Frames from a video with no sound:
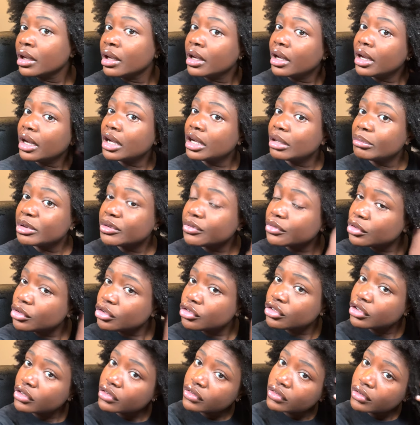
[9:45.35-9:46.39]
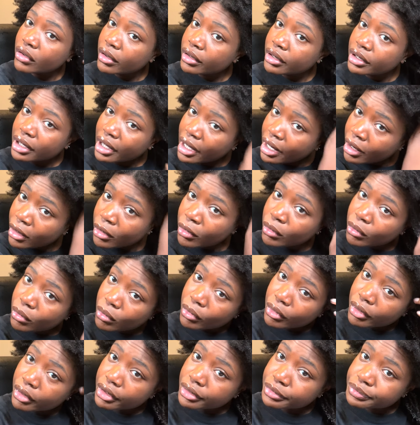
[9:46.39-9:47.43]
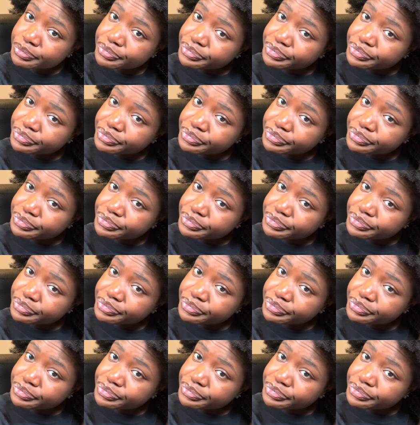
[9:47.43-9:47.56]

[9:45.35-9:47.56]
um, if you're just starting out or